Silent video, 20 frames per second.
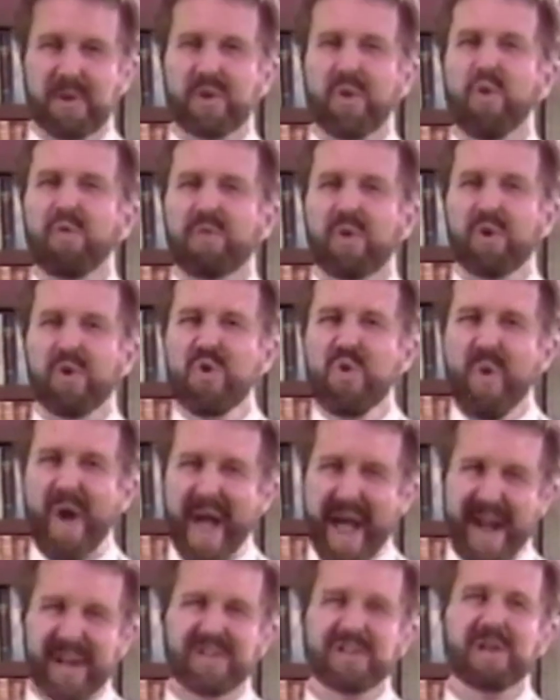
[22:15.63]
but over
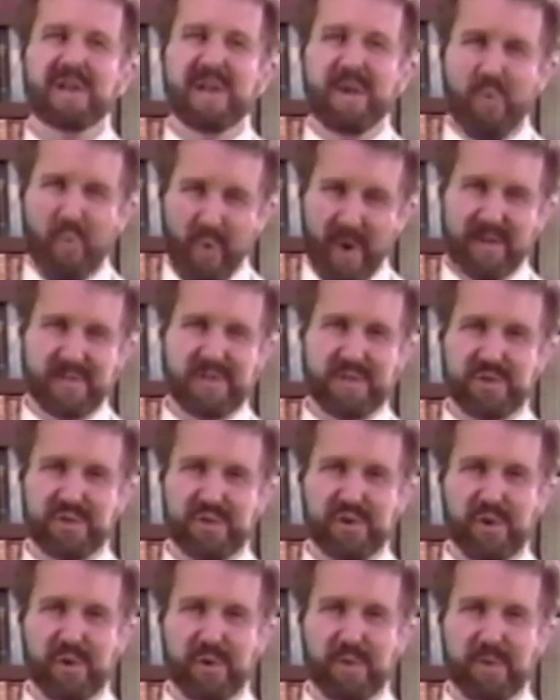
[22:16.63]
who actually was
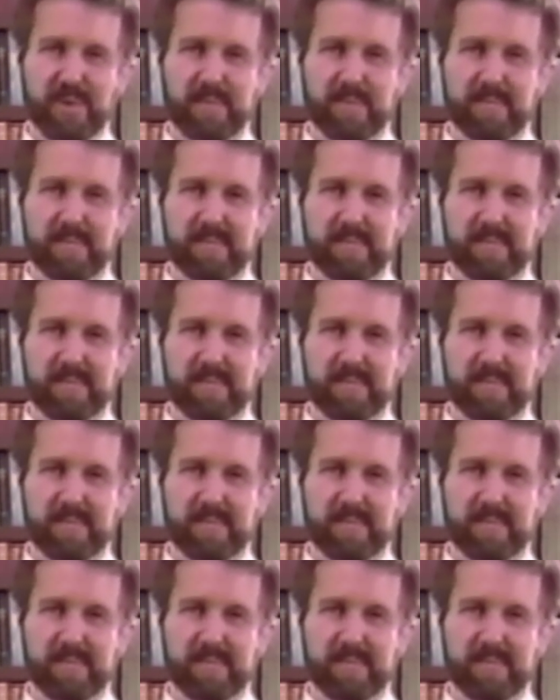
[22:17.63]
a Jew.